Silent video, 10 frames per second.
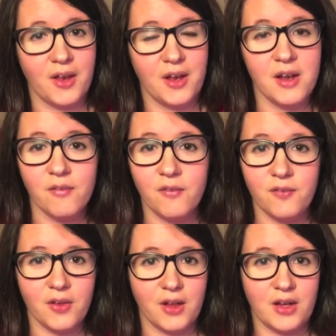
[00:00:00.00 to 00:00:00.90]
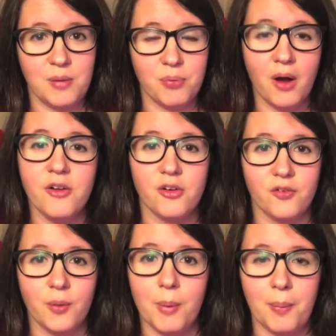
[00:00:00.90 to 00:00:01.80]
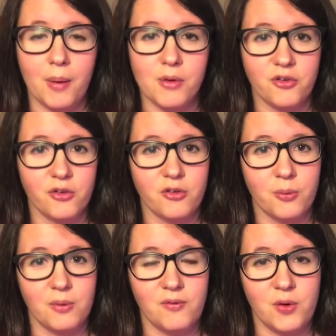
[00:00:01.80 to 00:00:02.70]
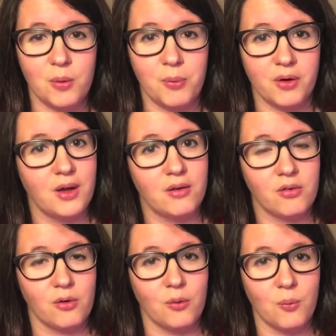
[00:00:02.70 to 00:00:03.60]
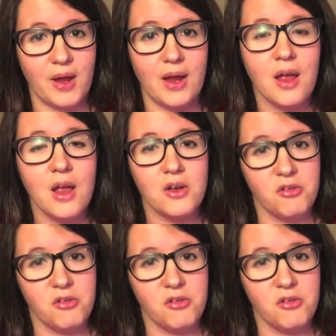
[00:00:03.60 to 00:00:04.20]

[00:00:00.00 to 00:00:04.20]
and I never feel any pressure from a publisher to review a book in a certain way